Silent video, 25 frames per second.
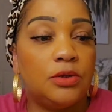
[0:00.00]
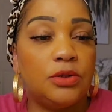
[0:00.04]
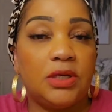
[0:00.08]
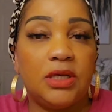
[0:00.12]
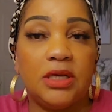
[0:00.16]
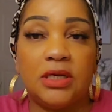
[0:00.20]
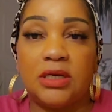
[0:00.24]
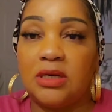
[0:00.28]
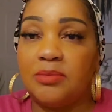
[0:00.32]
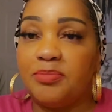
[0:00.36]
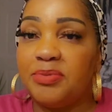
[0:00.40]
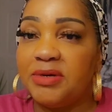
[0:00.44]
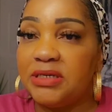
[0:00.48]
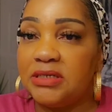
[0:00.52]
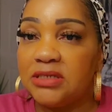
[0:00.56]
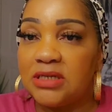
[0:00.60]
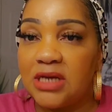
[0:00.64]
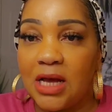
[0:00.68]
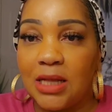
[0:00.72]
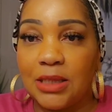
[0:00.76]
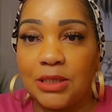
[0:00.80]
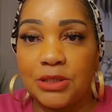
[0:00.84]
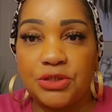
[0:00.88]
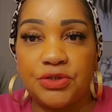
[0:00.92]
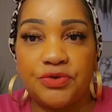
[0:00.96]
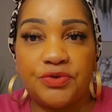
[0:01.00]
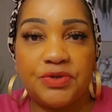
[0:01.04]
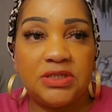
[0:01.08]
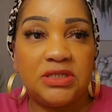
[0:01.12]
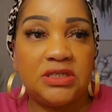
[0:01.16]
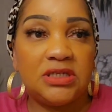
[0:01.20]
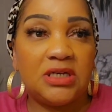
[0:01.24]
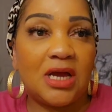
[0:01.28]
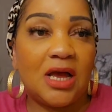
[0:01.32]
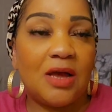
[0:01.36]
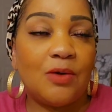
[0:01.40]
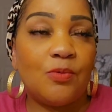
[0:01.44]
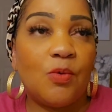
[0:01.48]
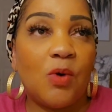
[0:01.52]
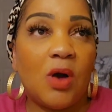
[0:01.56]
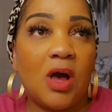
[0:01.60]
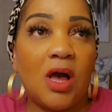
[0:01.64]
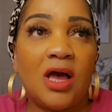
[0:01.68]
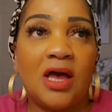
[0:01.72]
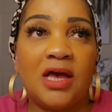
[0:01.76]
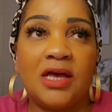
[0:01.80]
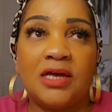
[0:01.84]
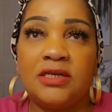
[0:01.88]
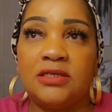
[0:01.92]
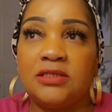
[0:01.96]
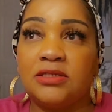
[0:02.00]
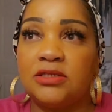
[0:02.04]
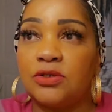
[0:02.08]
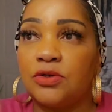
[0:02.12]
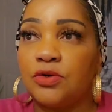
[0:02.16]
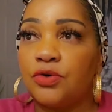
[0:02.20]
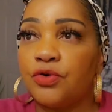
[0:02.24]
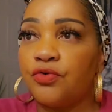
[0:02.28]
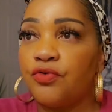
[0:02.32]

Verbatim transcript: it could be Dollar Tree DIYs,